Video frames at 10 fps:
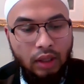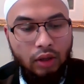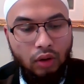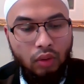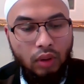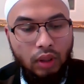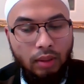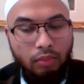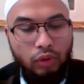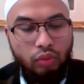
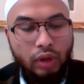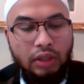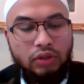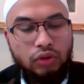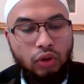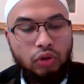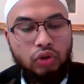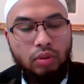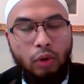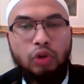With regards to
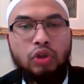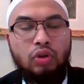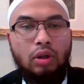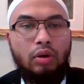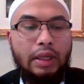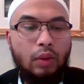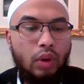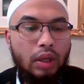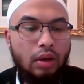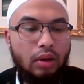social emotional learning,
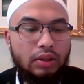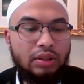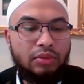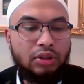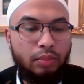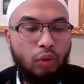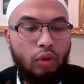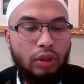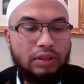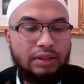what are some
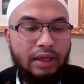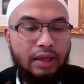supports,